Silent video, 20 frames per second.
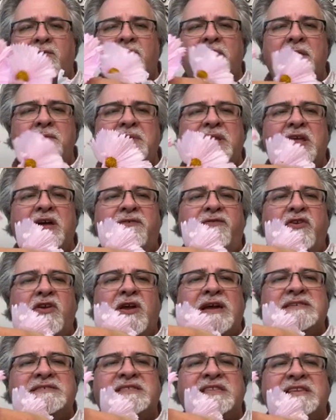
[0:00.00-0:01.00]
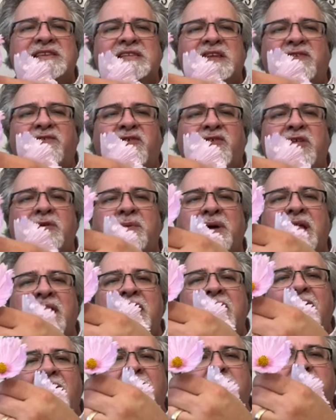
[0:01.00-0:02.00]
let me know if you guys think differently, but
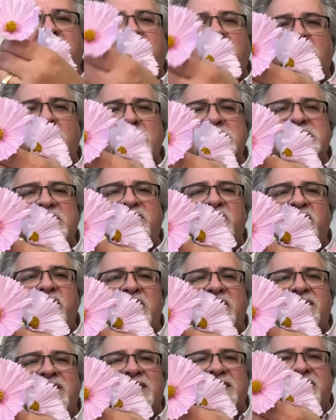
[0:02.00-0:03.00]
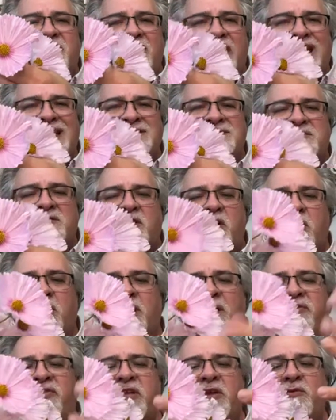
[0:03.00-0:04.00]
I'm curious if you think these last longer.
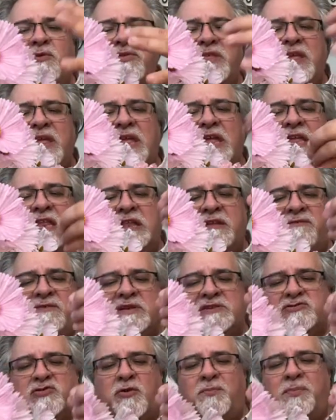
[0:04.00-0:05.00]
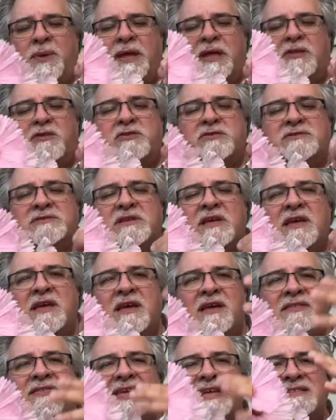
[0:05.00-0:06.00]
I think with the individual petals,
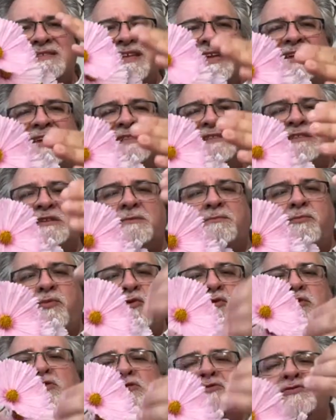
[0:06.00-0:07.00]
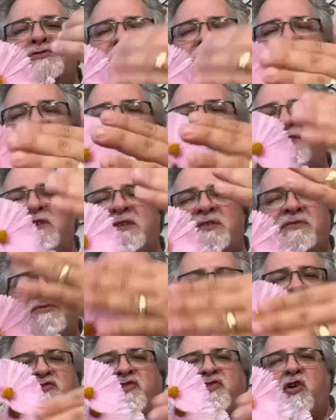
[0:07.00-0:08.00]
they tend to bruise and
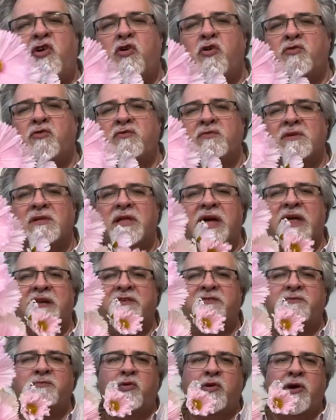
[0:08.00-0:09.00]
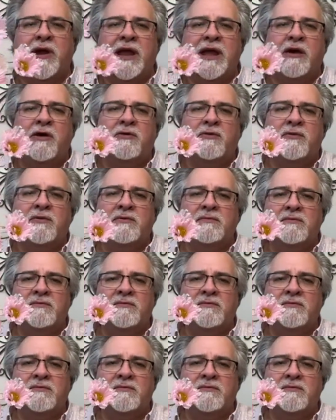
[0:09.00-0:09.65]
show a lot of brown